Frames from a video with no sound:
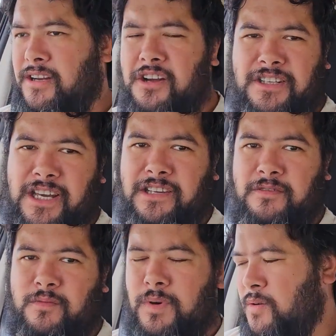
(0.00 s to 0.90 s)
Okay,
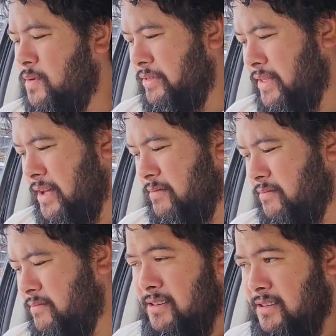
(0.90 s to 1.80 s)
well with that,
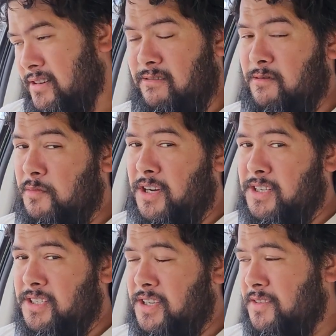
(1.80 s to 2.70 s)
a
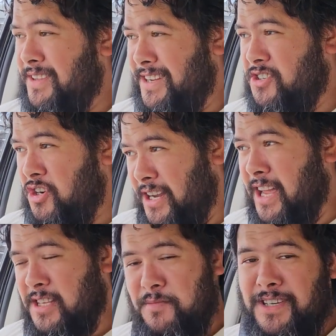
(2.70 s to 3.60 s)
reminder to you that
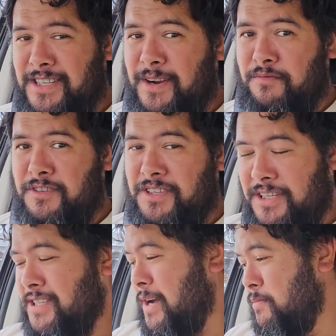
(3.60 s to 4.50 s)
Gigantamax Lapras
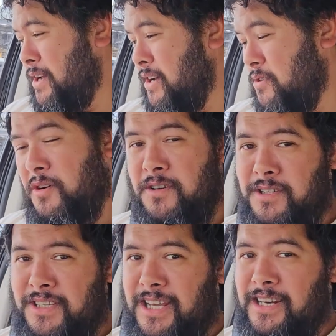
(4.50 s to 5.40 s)
is coming out
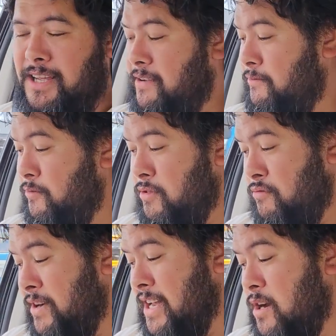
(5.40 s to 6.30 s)
on Sunday for
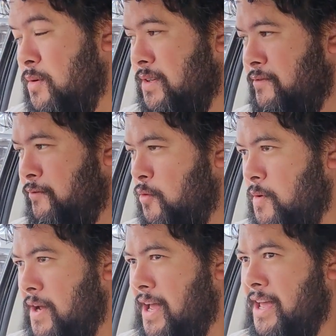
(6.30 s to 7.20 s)
3 hours
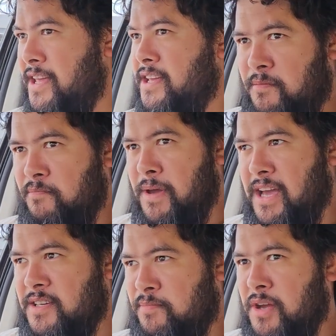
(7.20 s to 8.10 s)
for a
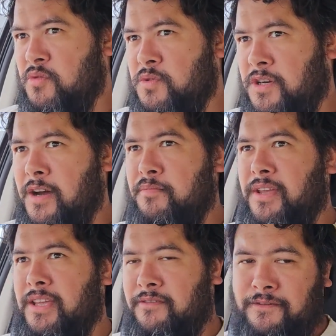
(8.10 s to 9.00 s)
max battle type
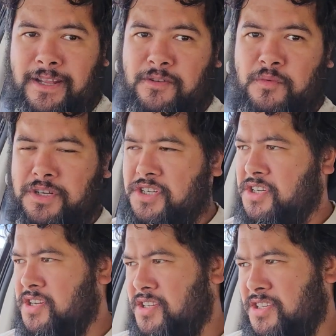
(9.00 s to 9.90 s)
event, which
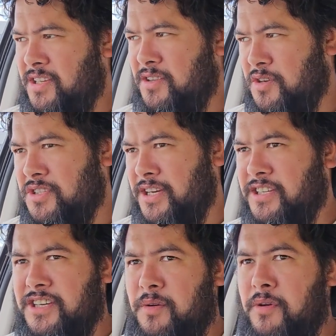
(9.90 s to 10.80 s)
looks like
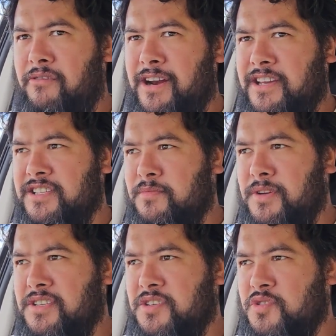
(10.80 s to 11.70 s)
it's going to be running
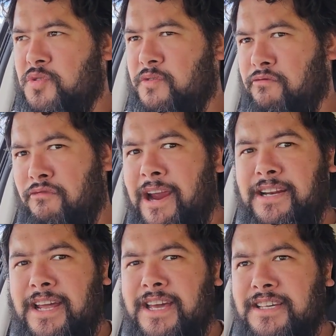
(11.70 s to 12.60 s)
similar to sort of
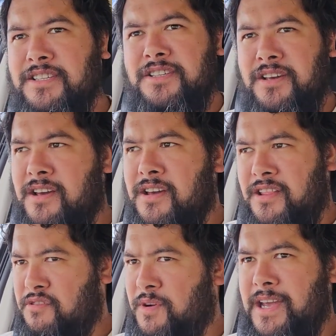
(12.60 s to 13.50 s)
raid days,
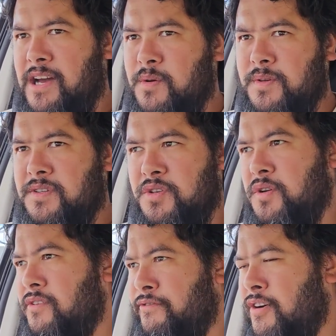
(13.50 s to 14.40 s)
3 hours,
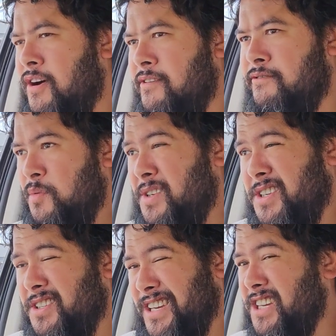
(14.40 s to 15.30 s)
2 to 5, which
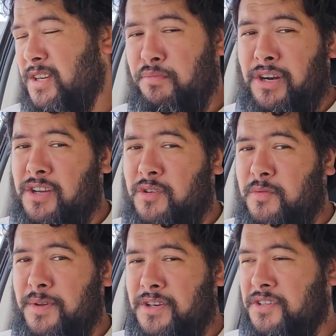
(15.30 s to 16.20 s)
is actually pretty cool
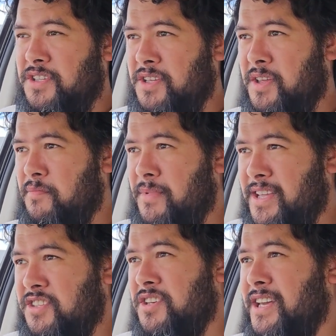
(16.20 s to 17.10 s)
because it
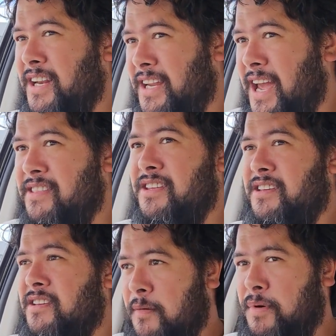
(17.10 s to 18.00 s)
means you can gather
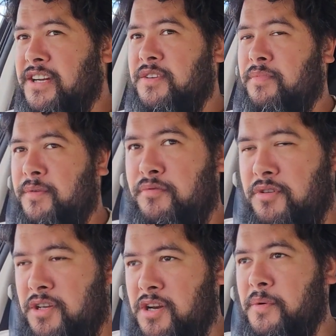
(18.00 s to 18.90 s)
a bunch of people,
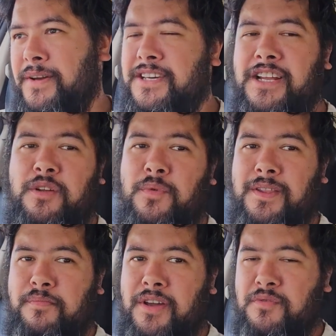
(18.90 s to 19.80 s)
you know exactly where
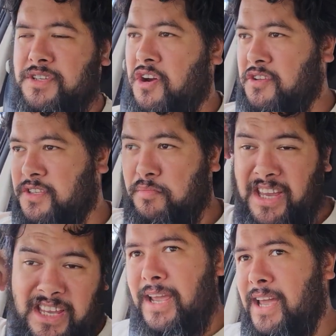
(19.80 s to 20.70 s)
the battle is going to
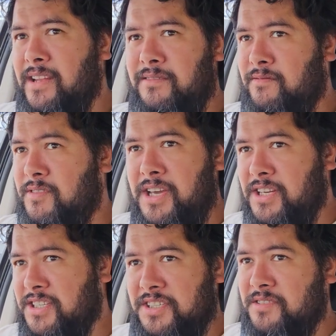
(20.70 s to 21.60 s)
be, and you
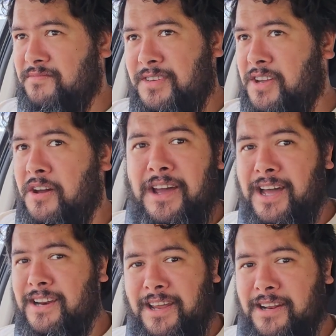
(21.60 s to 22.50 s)
can just go
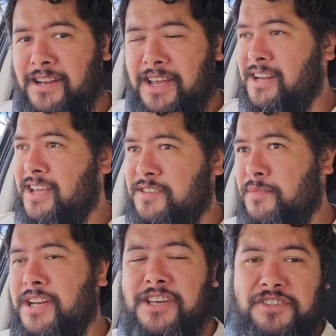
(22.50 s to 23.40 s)
hard and hit as
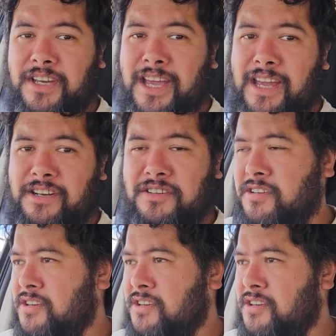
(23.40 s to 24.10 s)
many as you can